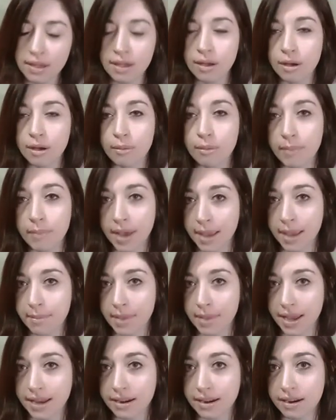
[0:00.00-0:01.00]
my
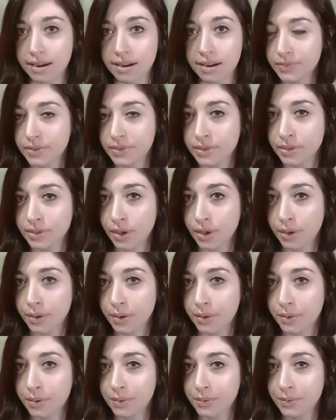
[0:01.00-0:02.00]
miner.
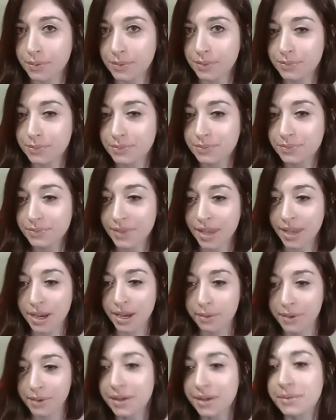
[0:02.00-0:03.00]
So here
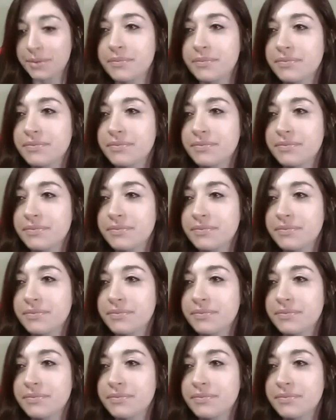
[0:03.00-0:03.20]
we go.